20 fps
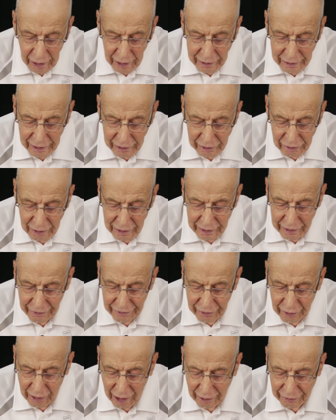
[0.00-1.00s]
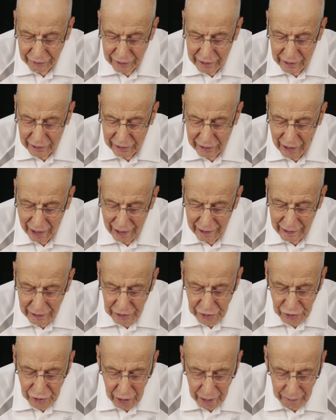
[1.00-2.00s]
literally throughout the entire
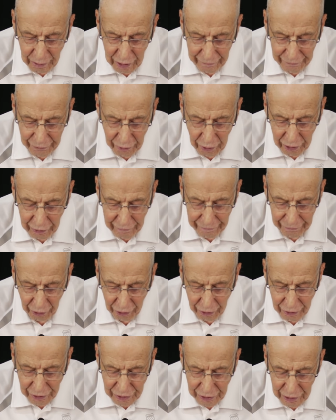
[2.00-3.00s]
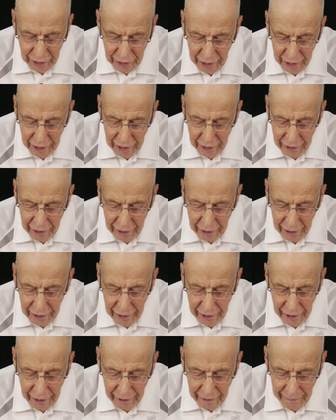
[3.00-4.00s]
German workforce,
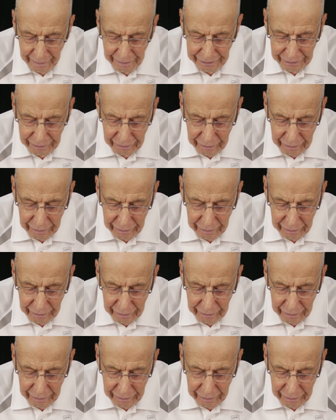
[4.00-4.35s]
it